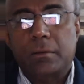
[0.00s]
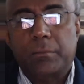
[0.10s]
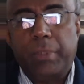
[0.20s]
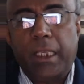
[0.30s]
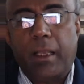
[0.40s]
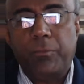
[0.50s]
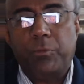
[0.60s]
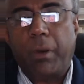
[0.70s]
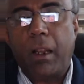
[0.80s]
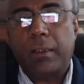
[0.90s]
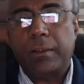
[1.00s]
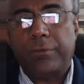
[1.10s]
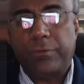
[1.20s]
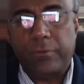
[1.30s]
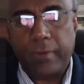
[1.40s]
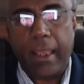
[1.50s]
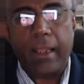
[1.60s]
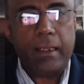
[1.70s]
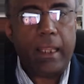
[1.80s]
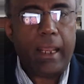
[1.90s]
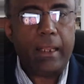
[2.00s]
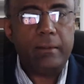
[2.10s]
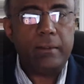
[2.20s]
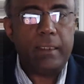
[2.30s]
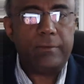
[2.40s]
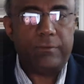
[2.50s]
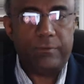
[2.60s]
becomes part of the cell, and that